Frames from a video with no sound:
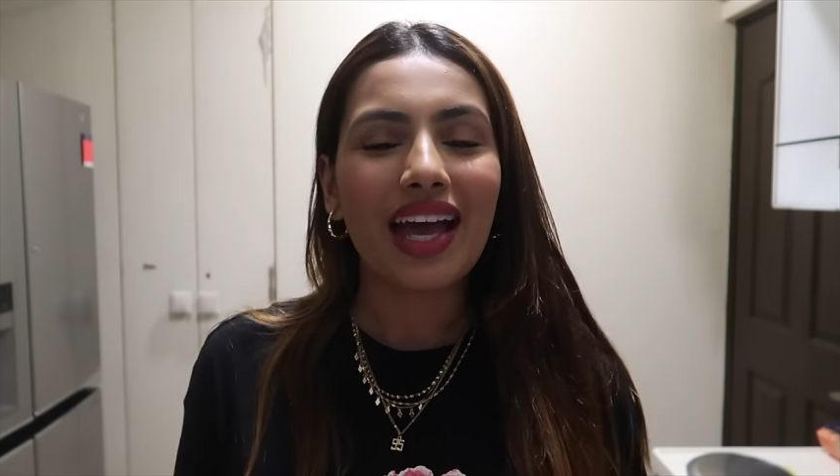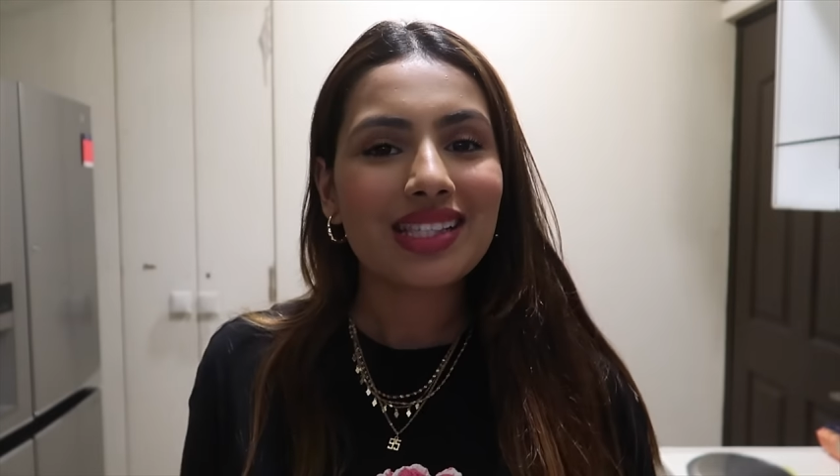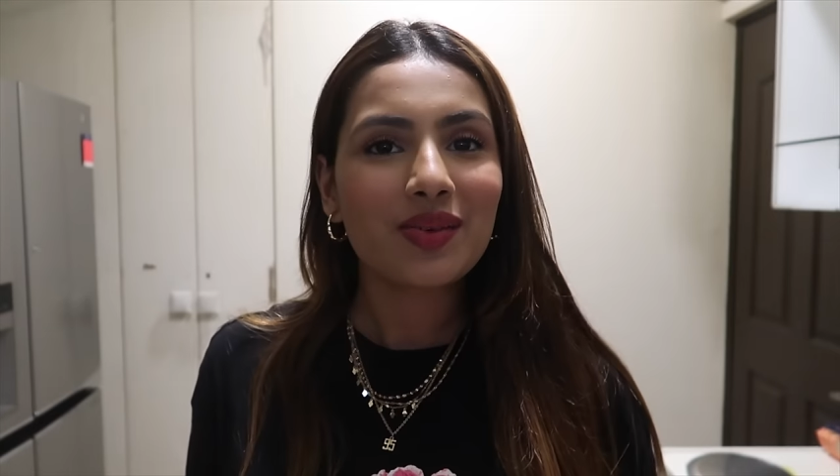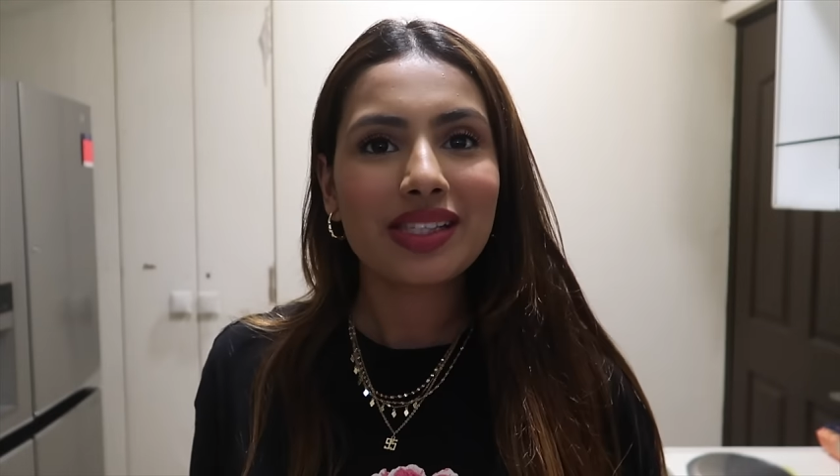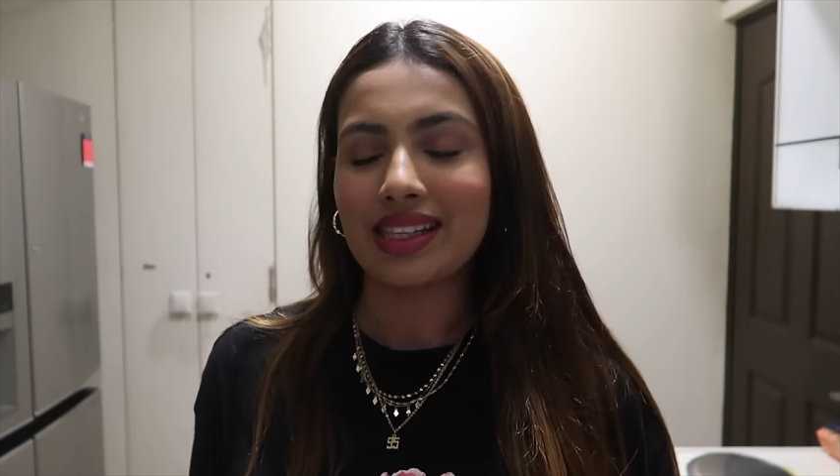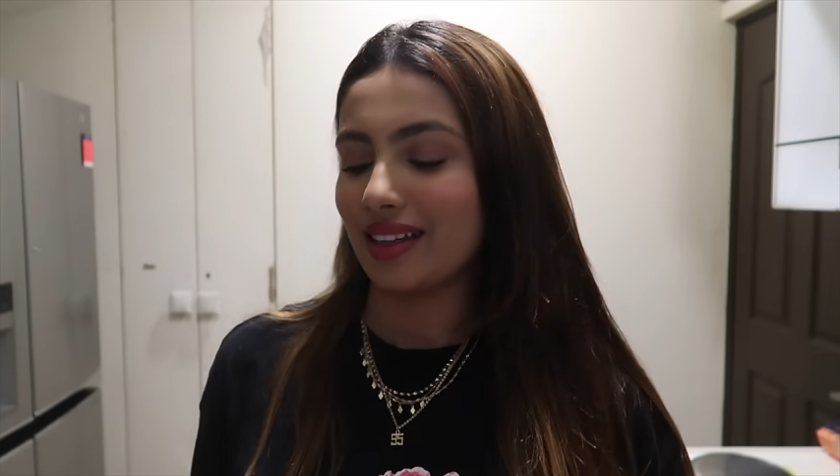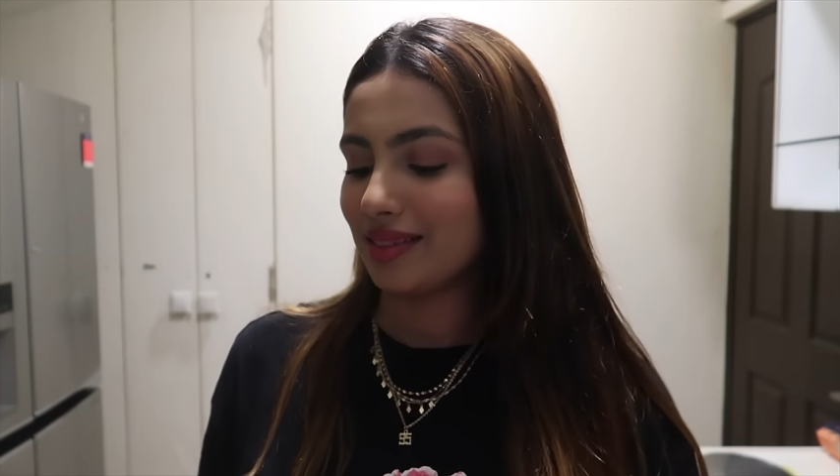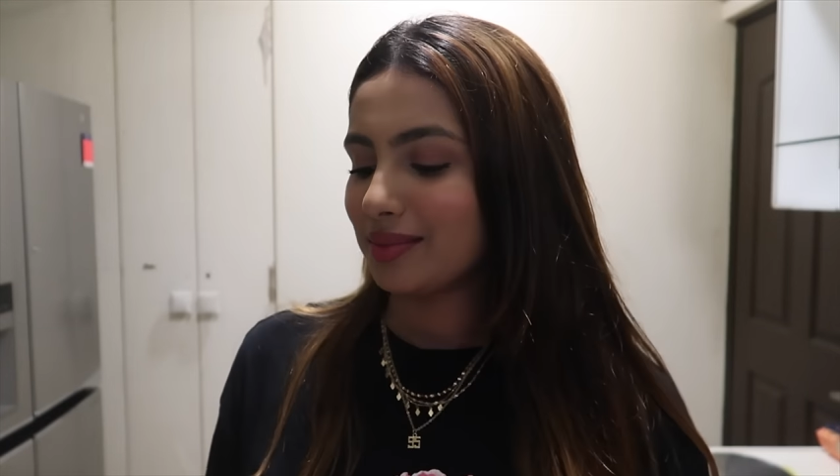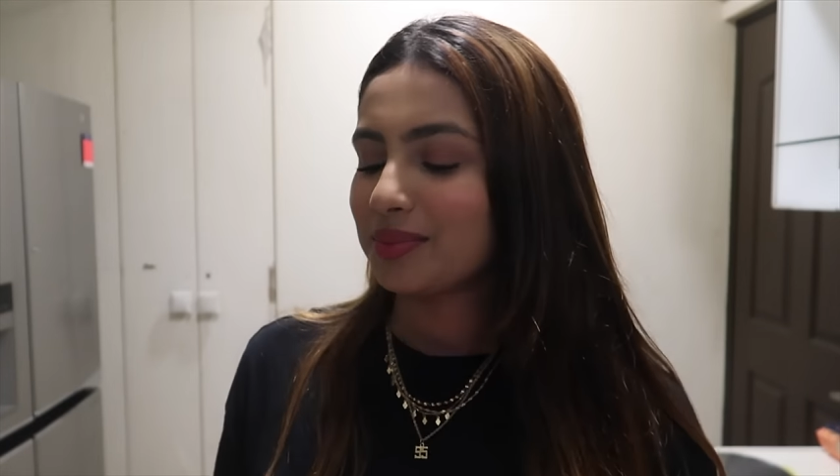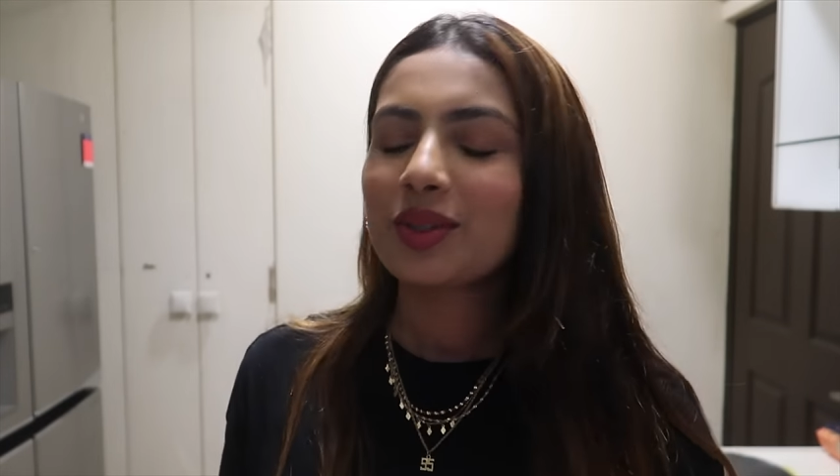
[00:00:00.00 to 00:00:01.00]
as I was
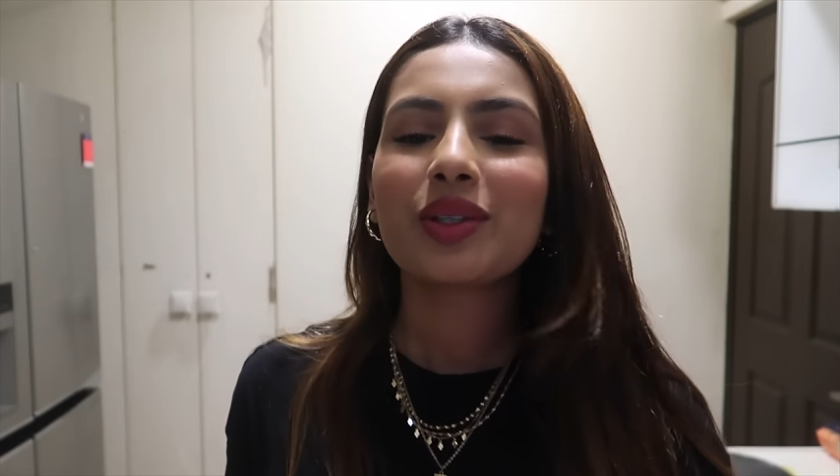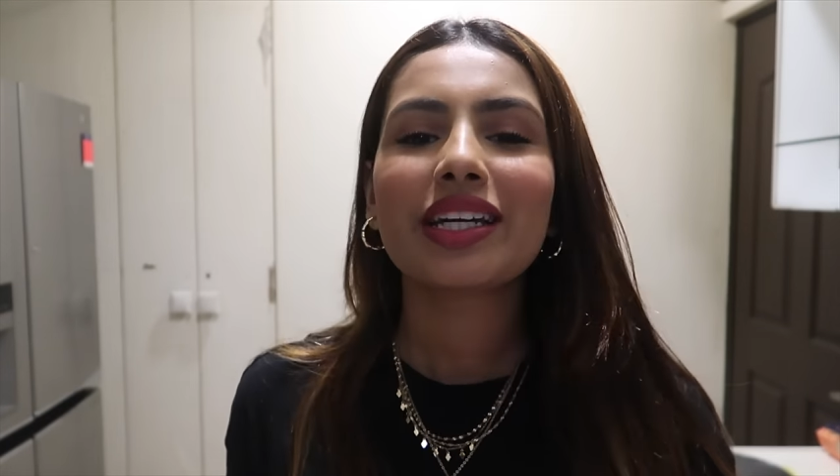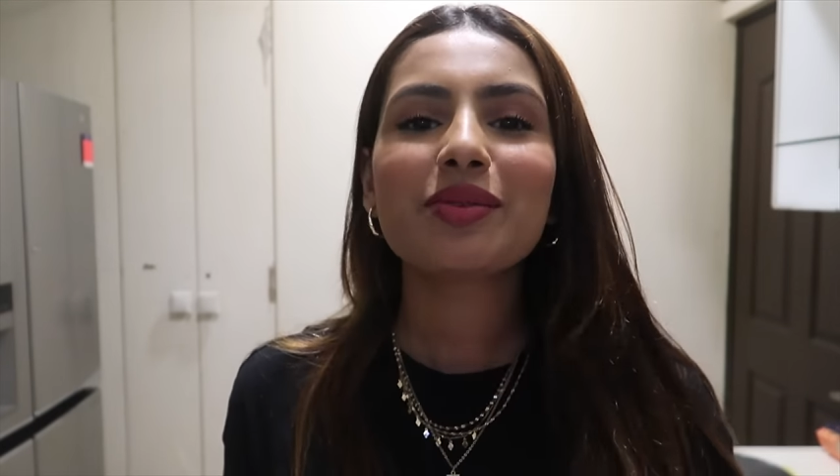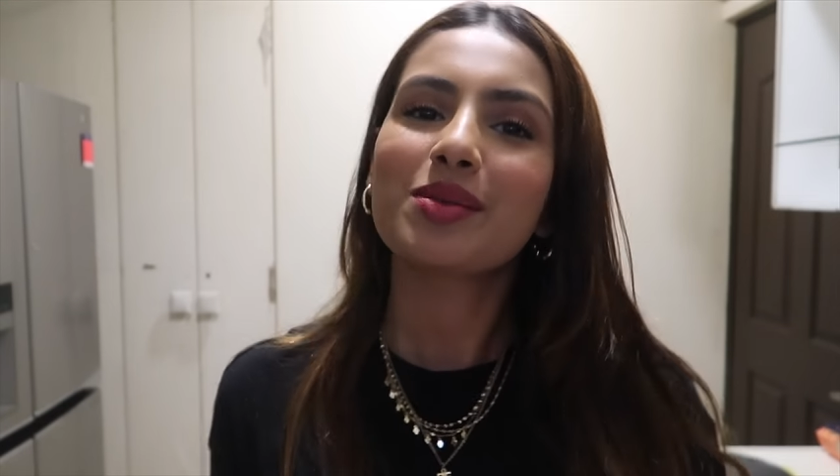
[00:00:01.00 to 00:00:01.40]
saying, you guys